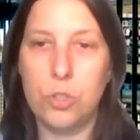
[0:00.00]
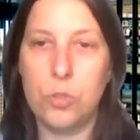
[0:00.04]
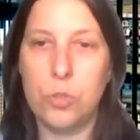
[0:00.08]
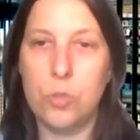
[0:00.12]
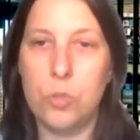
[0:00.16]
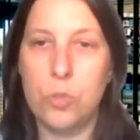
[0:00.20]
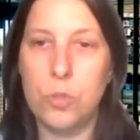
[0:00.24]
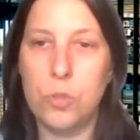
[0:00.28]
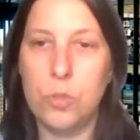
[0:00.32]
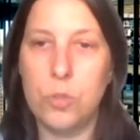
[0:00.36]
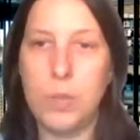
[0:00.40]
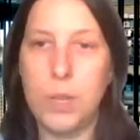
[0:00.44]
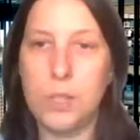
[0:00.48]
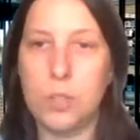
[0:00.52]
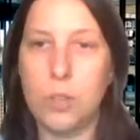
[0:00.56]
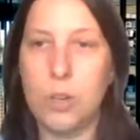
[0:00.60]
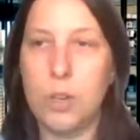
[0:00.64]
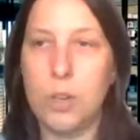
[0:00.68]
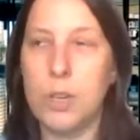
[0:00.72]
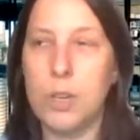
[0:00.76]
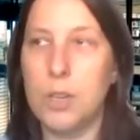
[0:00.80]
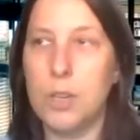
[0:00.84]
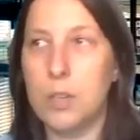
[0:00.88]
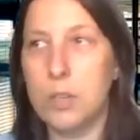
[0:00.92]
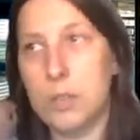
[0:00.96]
To get
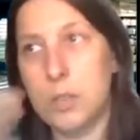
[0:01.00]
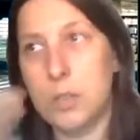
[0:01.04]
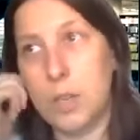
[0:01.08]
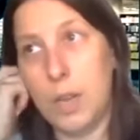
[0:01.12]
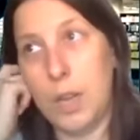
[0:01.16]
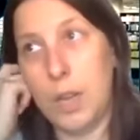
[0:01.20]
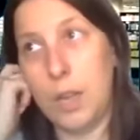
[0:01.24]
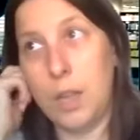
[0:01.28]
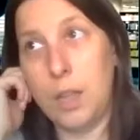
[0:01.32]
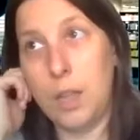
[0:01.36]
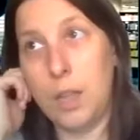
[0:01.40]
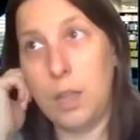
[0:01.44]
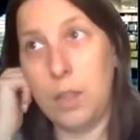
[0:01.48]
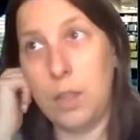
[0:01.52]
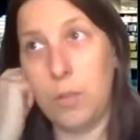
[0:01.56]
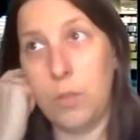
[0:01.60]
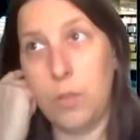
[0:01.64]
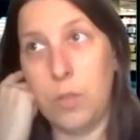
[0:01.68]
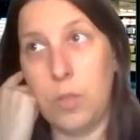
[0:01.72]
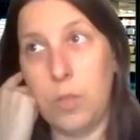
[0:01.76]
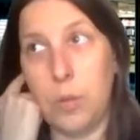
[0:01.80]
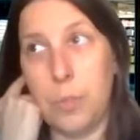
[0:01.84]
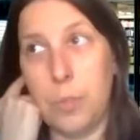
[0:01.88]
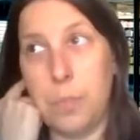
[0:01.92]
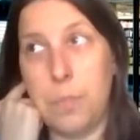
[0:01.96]
started,
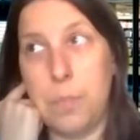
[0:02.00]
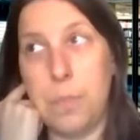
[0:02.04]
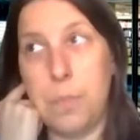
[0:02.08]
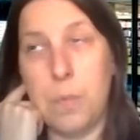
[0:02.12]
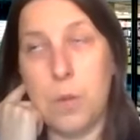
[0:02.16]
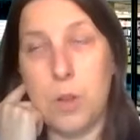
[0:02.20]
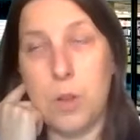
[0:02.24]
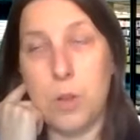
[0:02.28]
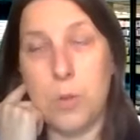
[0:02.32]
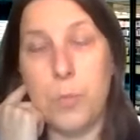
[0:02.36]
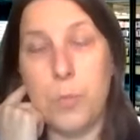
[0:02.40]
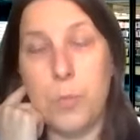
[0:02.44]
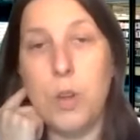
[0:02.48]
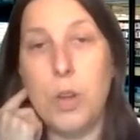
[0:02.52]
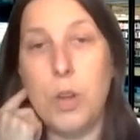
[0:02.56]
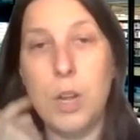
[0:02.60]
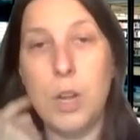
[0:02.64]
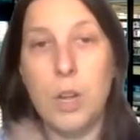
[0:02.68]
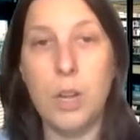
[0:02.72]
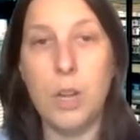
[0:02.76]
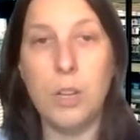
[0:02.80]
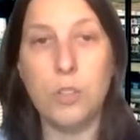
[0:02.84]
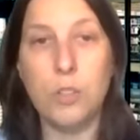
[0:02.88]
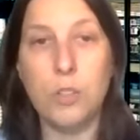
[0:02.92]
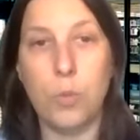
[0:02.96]
the
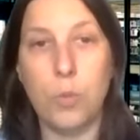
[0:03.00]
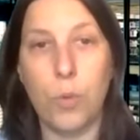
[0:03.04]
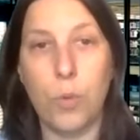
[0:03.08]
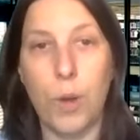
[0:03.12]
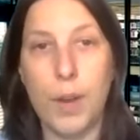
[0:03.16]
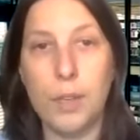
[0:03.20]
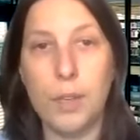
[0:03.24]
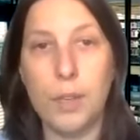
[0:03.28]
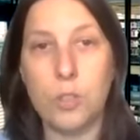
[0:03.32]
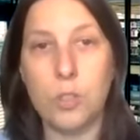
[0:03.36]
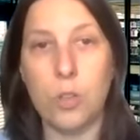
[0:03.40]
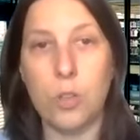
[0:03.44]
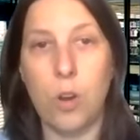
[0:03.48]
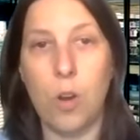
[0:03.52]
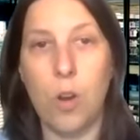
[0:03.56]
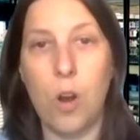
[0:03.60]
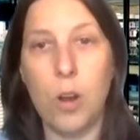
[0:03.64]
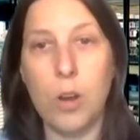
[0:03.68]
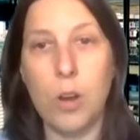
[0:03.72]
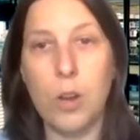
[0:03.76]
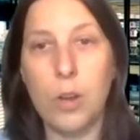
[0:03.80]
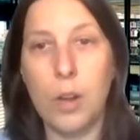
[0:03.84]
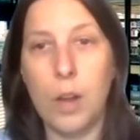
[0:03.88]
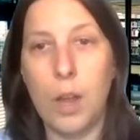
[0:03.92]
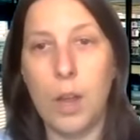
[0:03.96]
Community Needs Grants
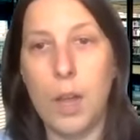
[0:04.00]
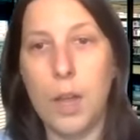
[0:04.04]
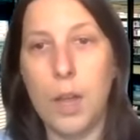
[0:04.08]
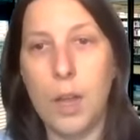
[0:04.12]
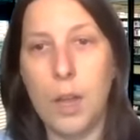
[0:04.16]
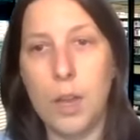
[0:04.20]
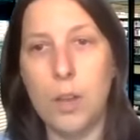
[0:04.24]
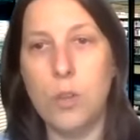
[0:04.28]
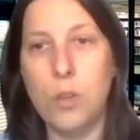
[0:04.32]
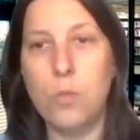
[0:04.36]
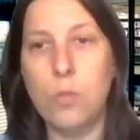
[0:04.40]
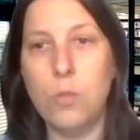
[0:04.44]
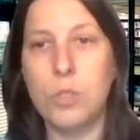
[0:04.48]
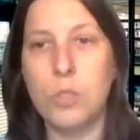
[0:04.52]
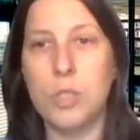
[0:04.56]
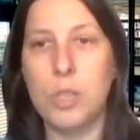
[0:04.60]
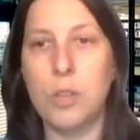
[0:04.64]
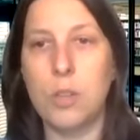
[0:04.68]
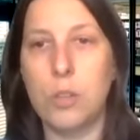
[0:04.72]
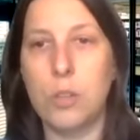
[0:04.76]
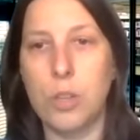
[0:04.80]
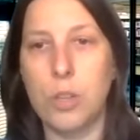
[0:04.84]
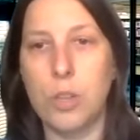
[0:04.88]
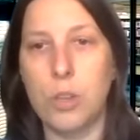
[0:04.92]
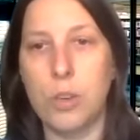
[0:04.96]
are a new
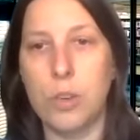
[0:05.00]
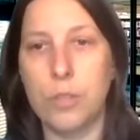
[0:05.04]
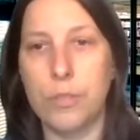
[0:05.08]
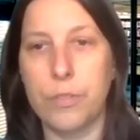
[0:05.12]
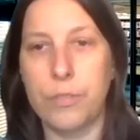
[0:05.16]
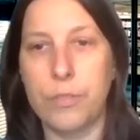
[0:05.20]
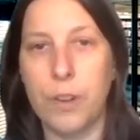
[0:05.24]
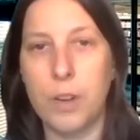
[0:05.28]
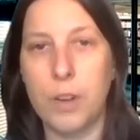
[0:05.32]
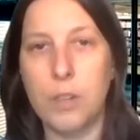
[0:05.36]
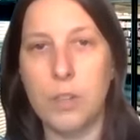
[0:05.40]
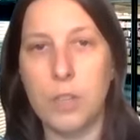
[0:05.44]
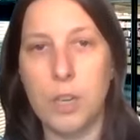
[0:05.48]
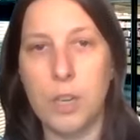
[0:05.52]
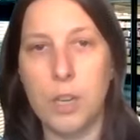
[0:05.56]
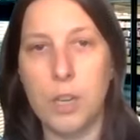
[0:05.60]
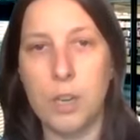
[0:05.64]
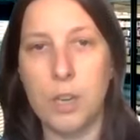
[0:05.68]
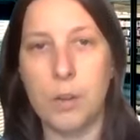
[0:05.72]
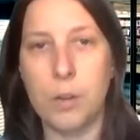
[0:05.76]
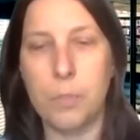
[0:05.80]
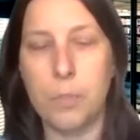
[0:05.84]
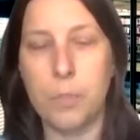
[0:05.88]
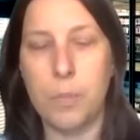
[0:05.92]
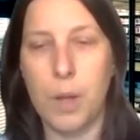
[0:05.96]
single-year
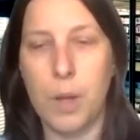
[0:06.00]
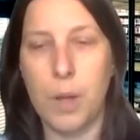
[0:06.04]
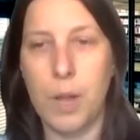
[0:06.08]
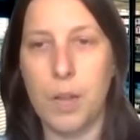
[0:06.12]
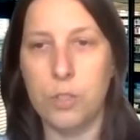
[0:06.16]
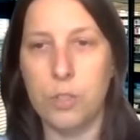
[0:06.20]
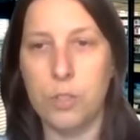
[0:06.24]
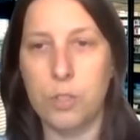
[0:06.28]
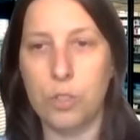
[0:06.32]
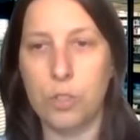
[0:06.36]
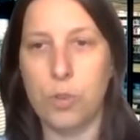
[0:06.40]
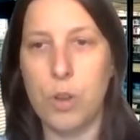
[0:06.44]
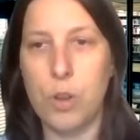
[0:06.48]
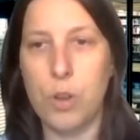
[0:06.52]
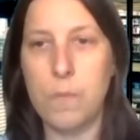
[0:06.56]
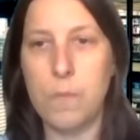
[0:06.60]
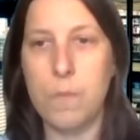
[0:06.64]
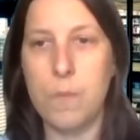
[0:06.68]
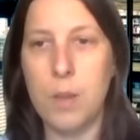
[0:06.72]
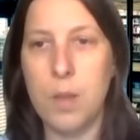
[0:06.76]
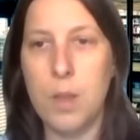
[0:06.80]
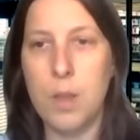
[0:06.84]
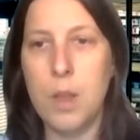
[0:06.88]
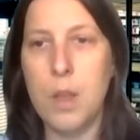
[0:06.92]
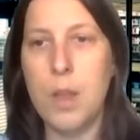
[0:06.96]
funding
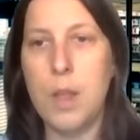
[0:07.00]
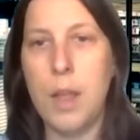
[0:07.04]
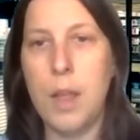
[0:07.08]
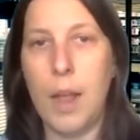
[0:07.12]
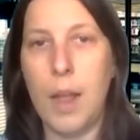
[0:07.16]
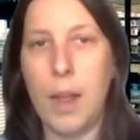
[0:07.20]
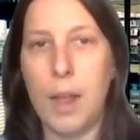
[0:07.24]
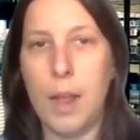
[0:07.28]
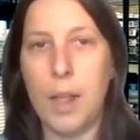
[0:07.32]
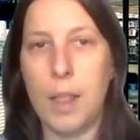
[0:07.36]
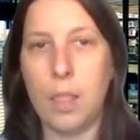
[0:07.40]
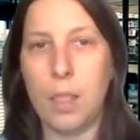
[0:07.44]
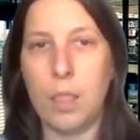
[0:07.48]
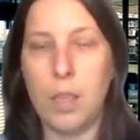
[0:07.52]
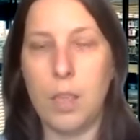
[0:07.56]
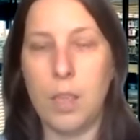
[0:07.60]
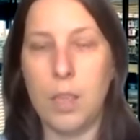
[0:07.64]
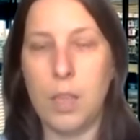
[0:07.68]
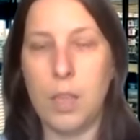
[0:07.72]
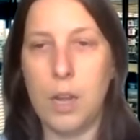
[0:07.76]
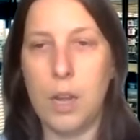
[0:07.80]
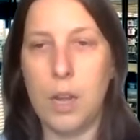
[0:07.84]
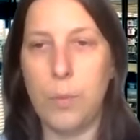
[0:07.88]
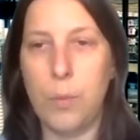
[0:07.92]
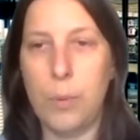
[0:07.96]
stream at the
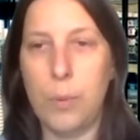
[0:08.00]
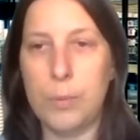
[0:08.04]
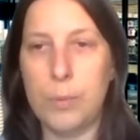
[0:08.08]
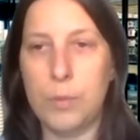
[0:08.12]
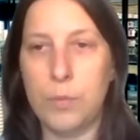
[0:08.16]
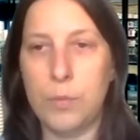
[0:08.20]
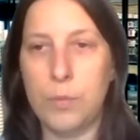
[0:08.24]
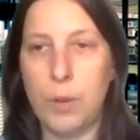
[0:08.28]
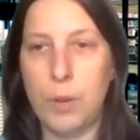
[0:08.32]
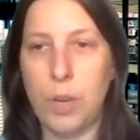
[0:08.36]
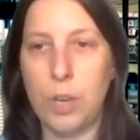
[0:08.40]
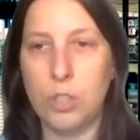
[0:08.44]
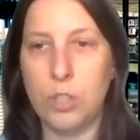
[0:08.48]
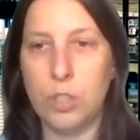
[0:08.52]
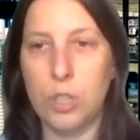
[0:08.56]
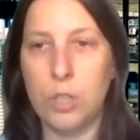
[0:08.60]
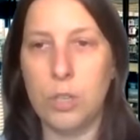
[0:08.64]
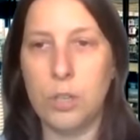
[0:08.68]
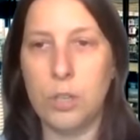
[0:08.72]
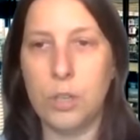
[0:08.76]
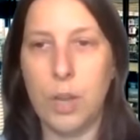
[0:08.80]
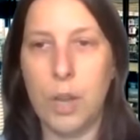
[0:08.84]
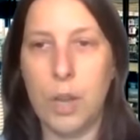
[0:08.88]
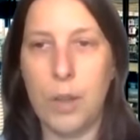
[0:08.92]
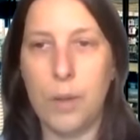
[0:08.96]
Canadian Women's
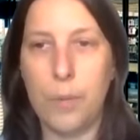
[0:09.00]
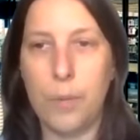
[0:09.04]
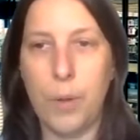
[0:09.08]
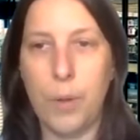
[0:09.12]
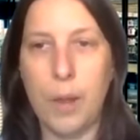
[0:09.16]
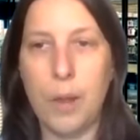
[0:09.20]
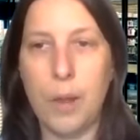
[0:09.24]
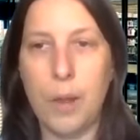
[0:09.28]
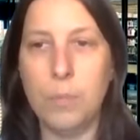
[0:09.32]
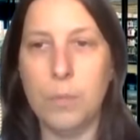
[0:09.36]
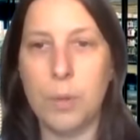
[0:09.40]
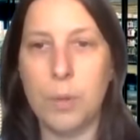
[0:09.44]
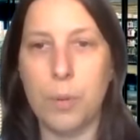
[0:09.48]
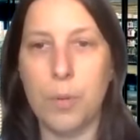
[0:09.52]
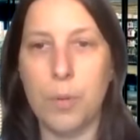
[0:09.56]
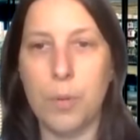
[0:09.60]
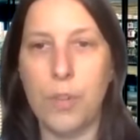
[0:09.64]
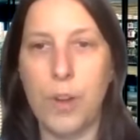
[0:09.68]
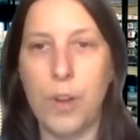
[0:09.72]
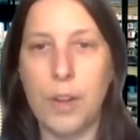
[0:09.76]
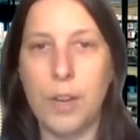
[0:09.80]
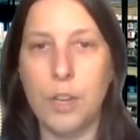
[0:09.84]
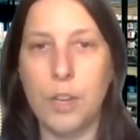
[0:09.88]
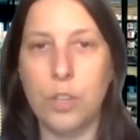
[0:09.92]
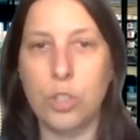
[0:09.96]
Foundation aimed at
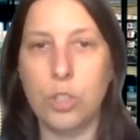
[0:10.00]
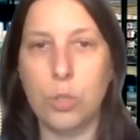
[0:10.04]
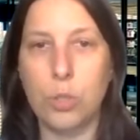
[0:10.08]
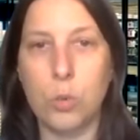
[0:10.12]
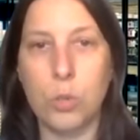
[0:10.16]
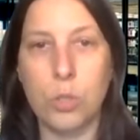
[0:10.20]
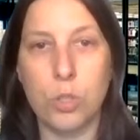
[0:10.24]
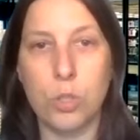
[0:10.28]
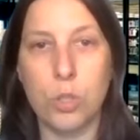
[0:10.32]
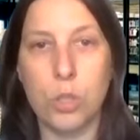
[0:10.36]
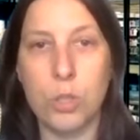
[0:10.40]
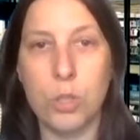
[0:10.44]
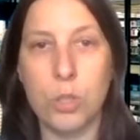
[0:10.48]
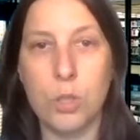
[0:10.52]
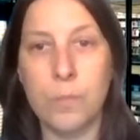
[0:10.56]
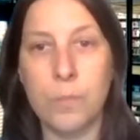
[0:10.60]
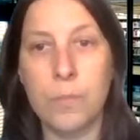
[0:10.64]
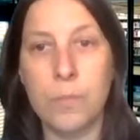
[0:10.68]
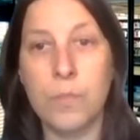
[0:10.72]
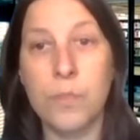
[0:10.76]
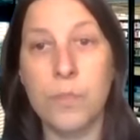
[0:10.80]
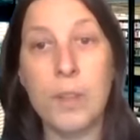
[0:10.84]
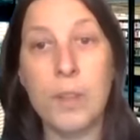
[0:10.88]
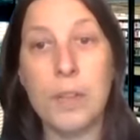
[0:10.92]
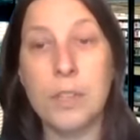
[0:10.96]
providing
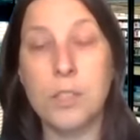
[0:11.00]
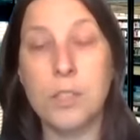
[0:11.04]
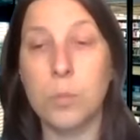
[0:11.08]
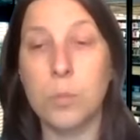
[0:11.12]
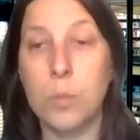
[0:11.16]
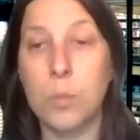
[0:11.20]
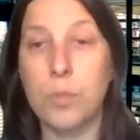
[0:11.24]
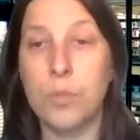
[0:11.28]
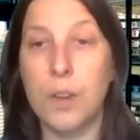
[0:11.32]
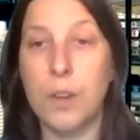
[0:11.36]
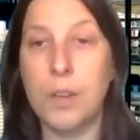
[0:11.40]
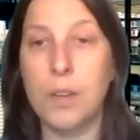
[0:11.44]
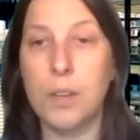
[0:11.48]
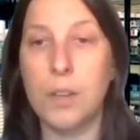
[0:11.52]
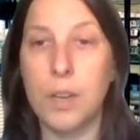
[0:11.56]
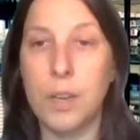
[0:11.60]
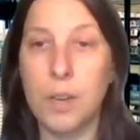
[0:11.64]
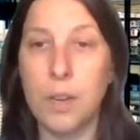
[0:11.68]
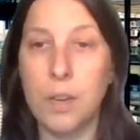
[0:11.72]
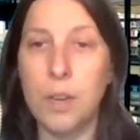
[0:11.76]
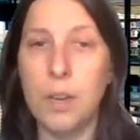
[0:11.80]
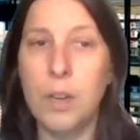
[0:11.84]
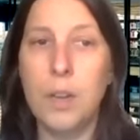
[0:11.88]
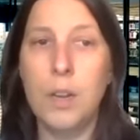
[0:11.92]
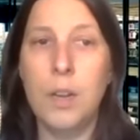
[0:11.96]
short-term flexible
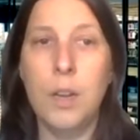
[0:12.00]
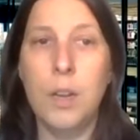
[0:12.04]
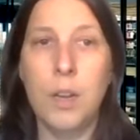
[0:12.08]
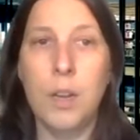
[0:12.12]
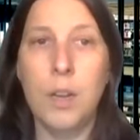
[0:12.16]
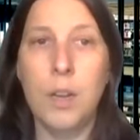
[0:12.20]
funding